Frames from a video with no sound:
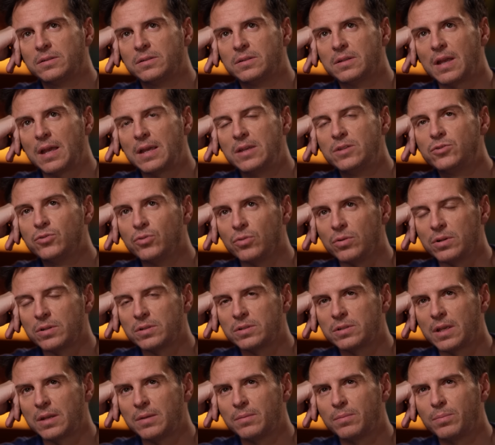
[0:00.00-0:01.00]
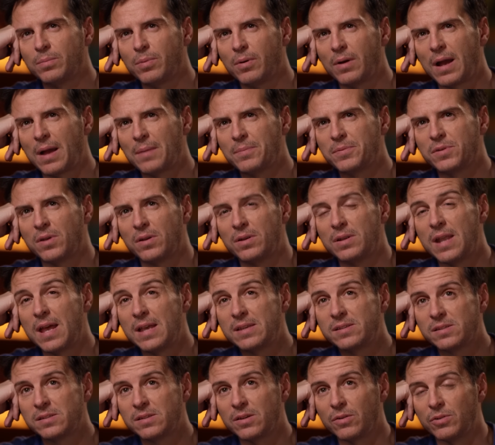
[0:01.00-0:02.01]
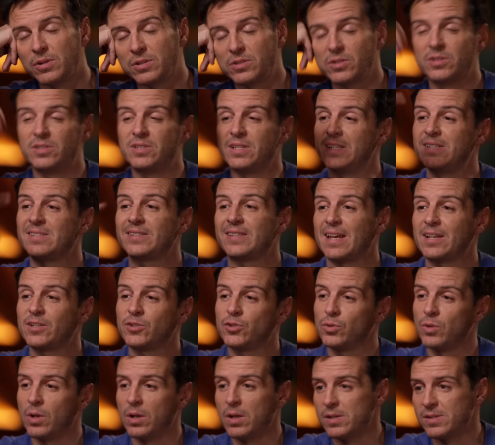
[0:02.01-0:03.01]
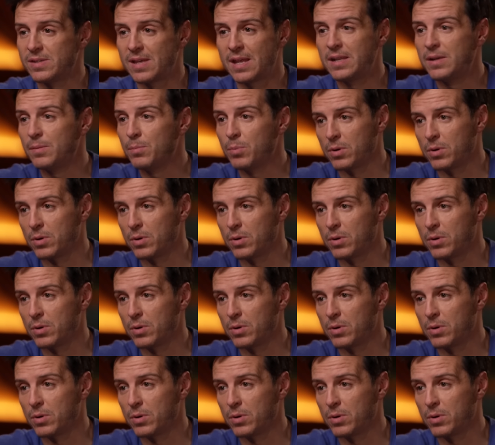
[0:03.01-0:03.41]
dangerous and perhaps unnecessary to desexualize any